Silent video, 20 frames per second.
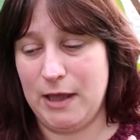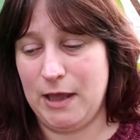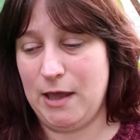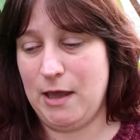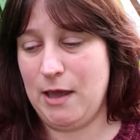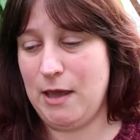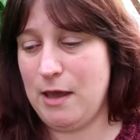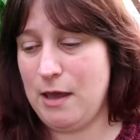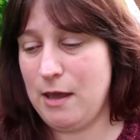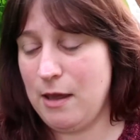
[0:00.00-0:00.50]

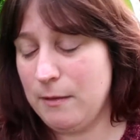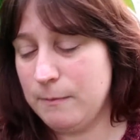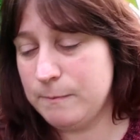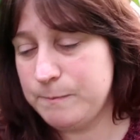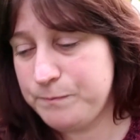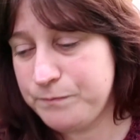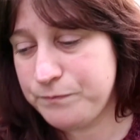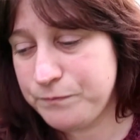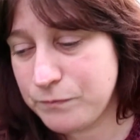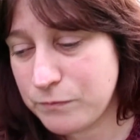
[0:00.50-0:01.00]
a
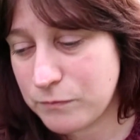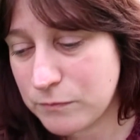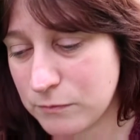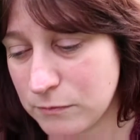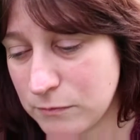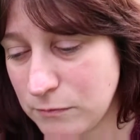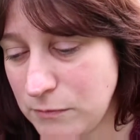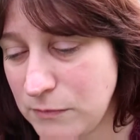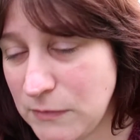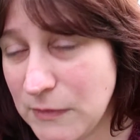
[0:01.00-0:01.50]

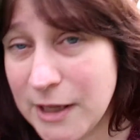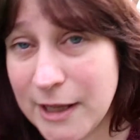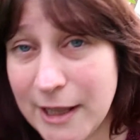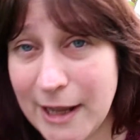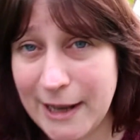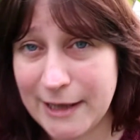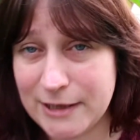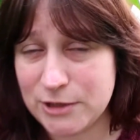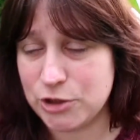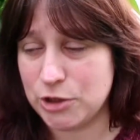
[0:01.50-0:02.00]

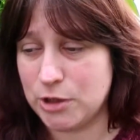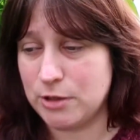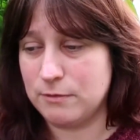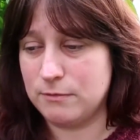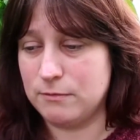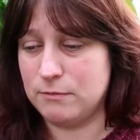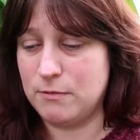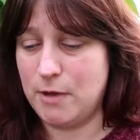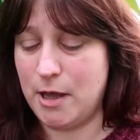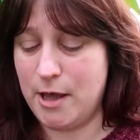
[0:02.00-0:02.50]

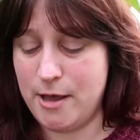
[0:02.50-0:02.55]
collection.